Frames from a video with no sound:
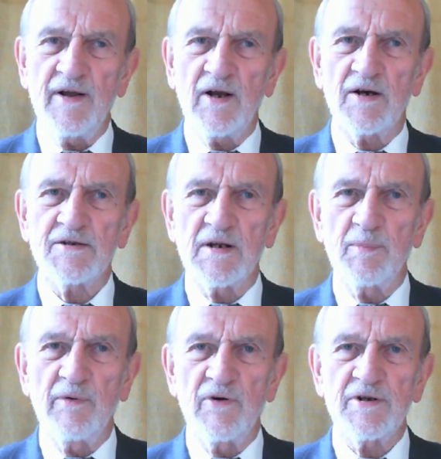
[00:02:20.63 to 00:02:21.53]
costly
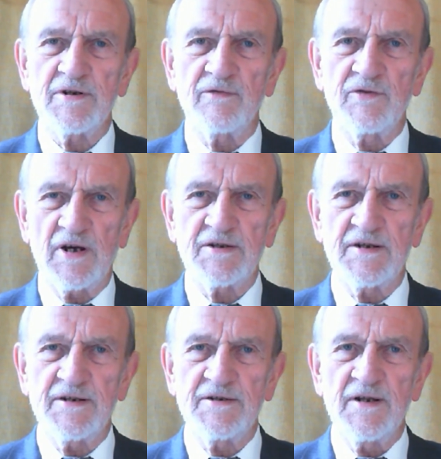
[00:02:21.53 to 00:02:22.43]
perversion of
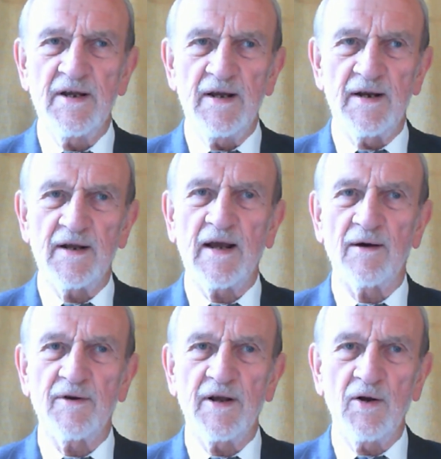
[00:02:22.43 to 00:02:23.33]
justice in a
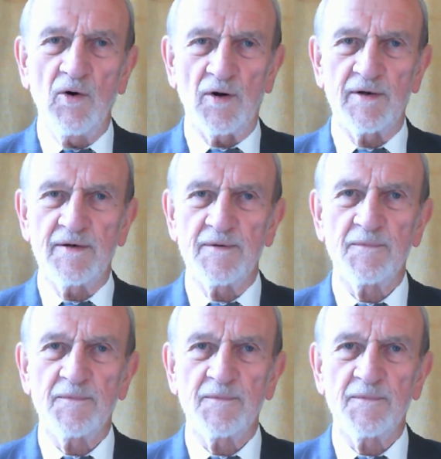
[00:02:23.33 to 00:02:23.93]
county court.